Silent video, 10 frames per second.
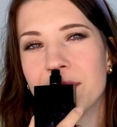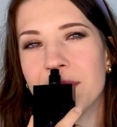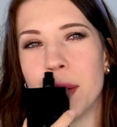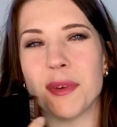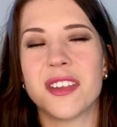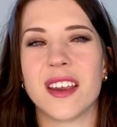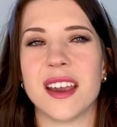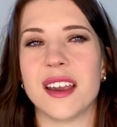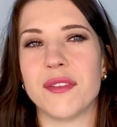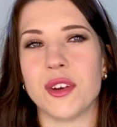I would say
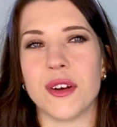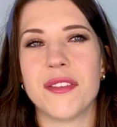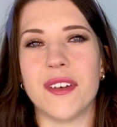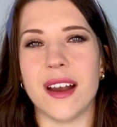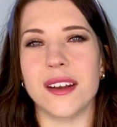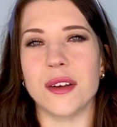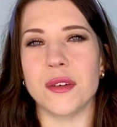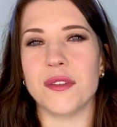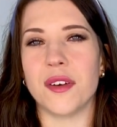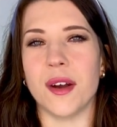if you're a fan
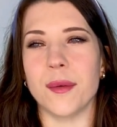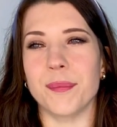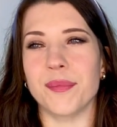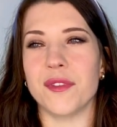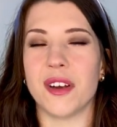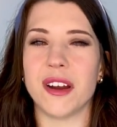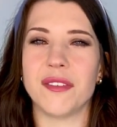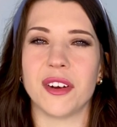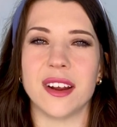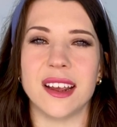of very,
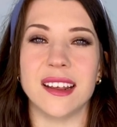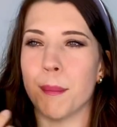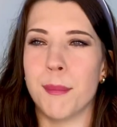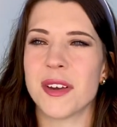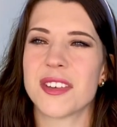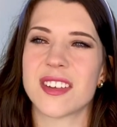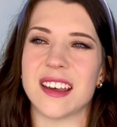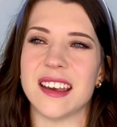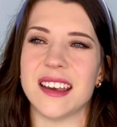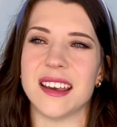very
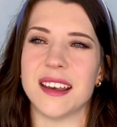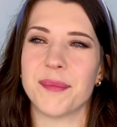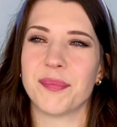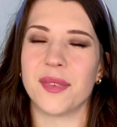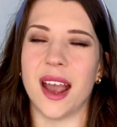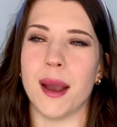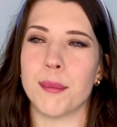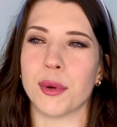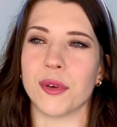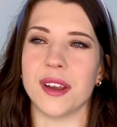musky,
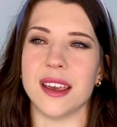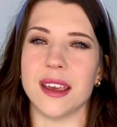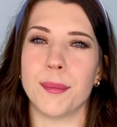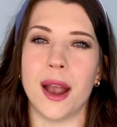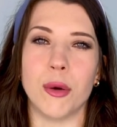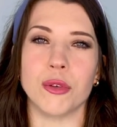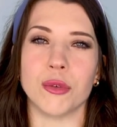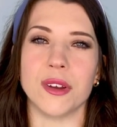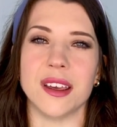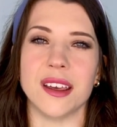ambery,
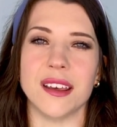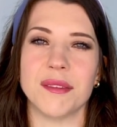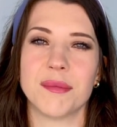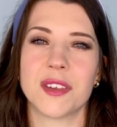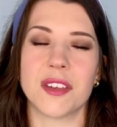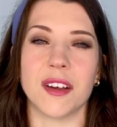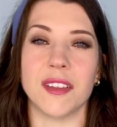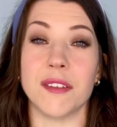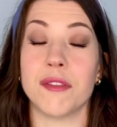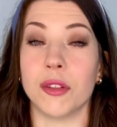powdery,
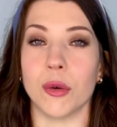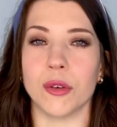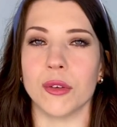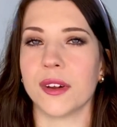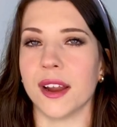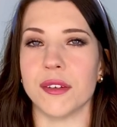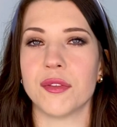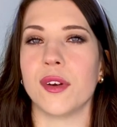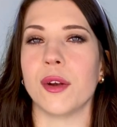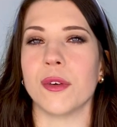slightly floral kind of
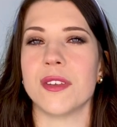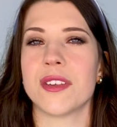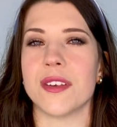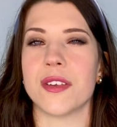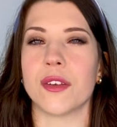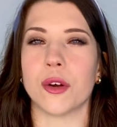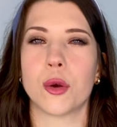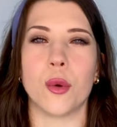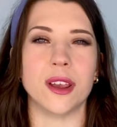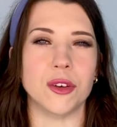fragrances that are
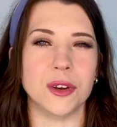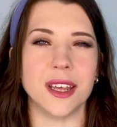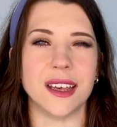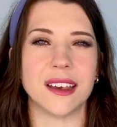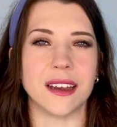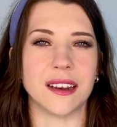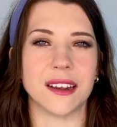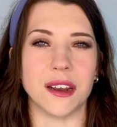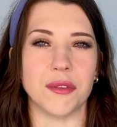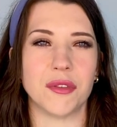quite unique and
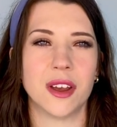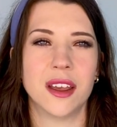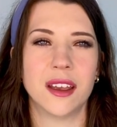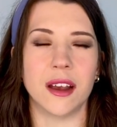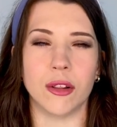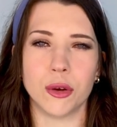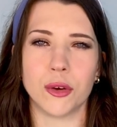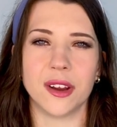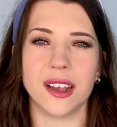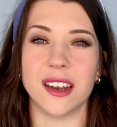kind of
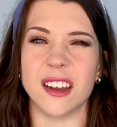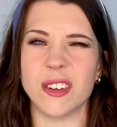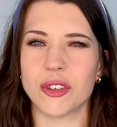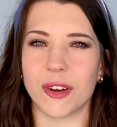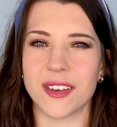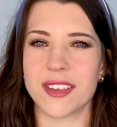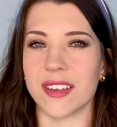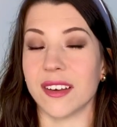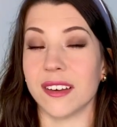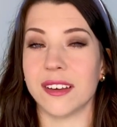alluring and
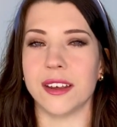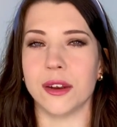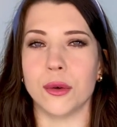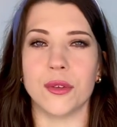interesting, you know,